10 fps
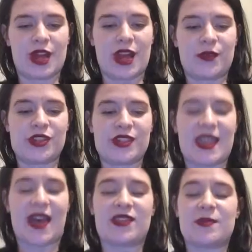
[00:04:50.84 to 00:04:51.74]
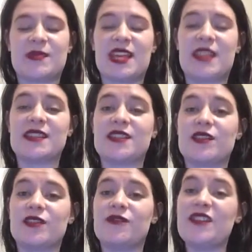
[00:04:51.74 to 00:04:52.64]
I would just have them tense
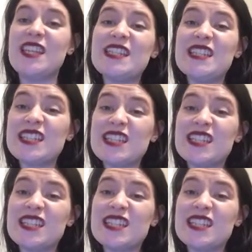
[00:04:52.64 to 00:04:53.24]
their feet